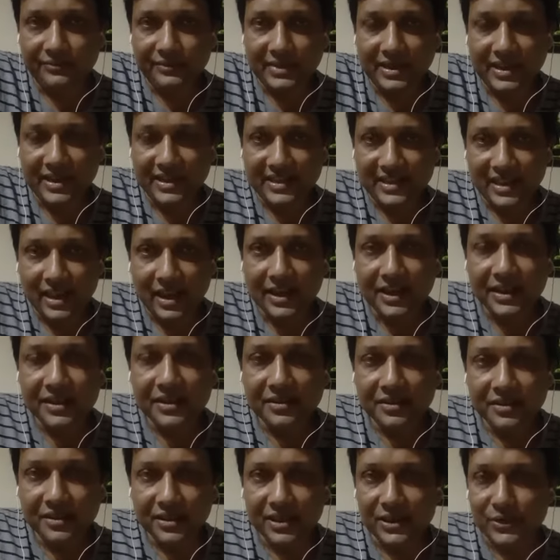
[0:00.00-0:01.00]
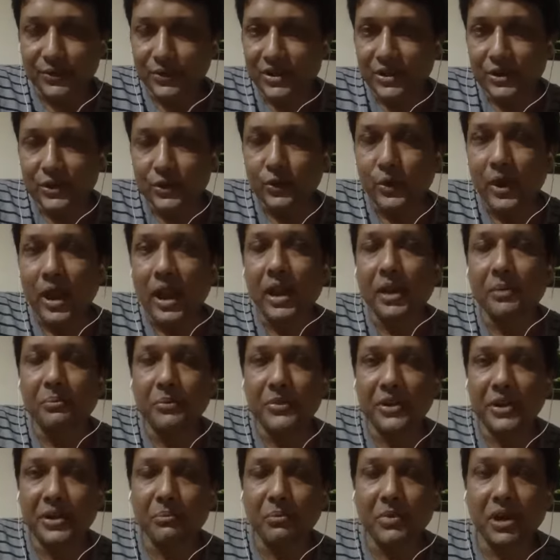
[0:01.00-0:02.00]
design, you need to have
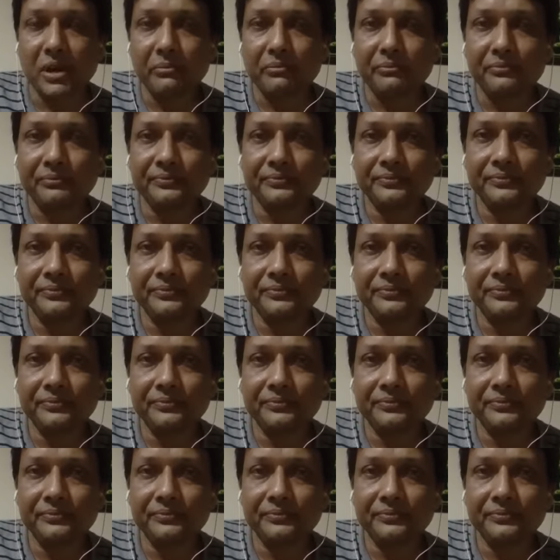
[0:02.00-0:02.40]
minimum